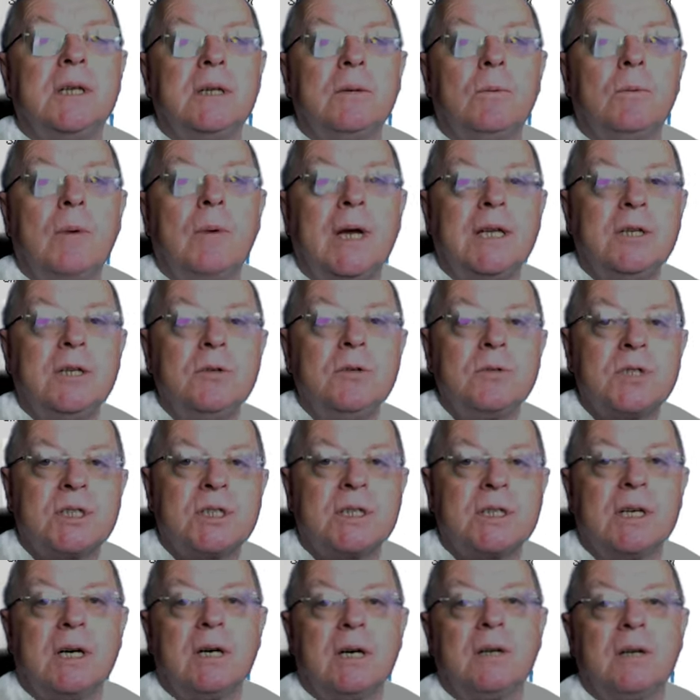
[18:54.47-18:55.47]
where you
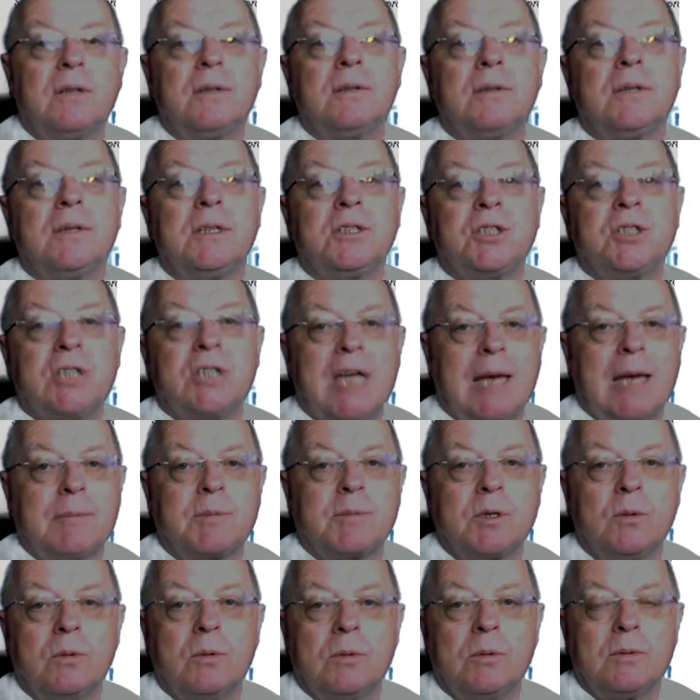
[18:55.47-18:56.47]
start the
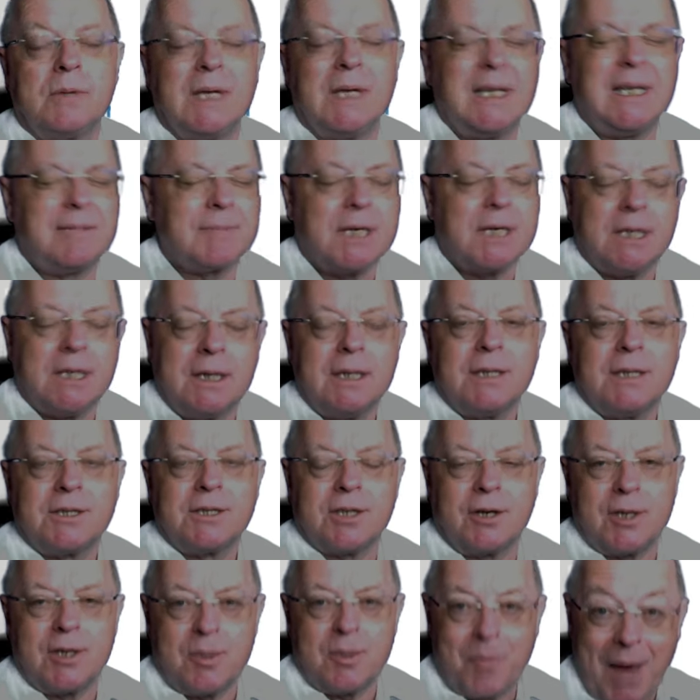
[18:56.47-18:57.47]
chapter, the
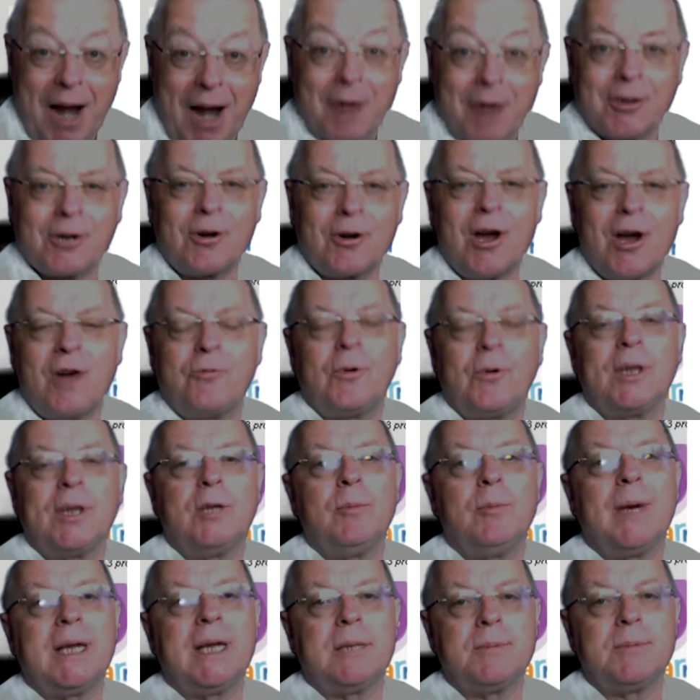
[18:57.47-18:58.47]
paragraph where
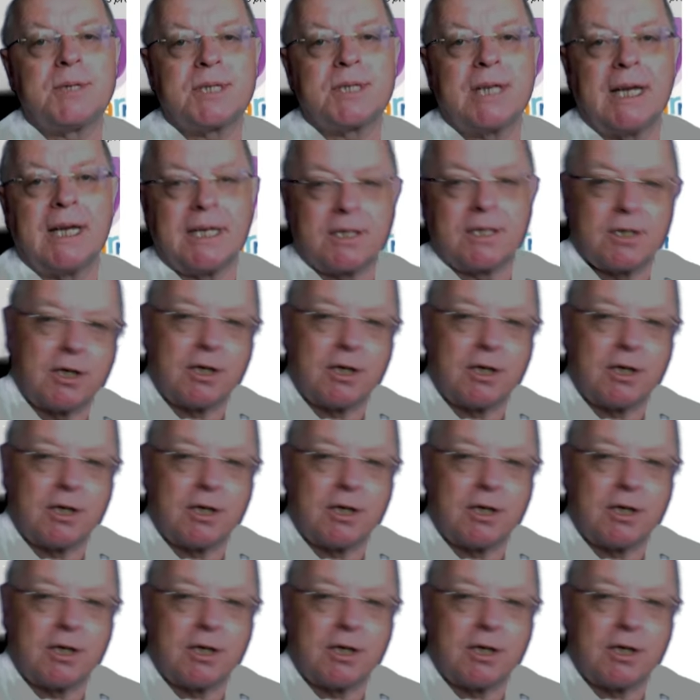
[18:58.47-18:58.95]
you made a mistake.